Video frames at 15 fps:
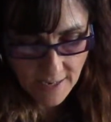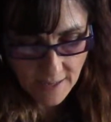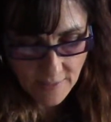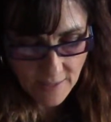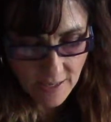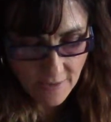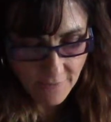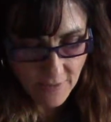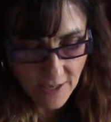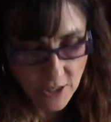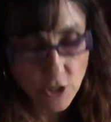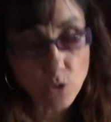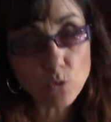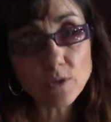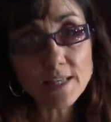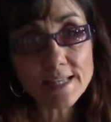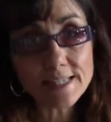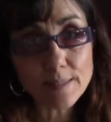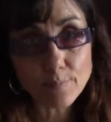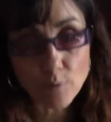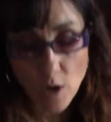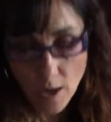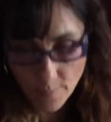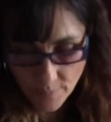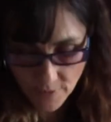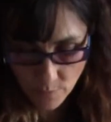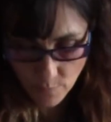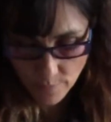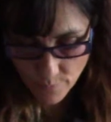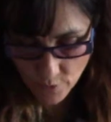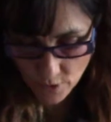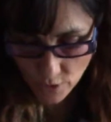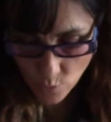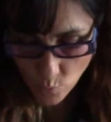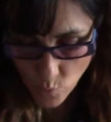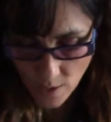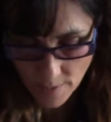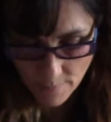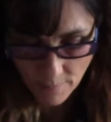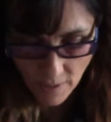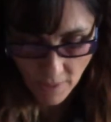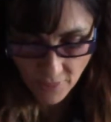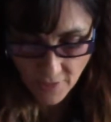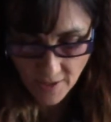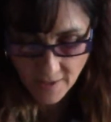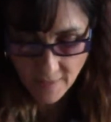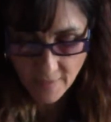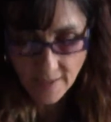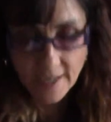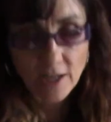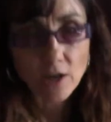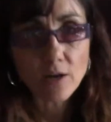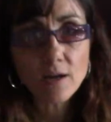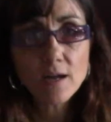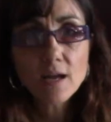And then if they do lease the property, we put the 1 month in there.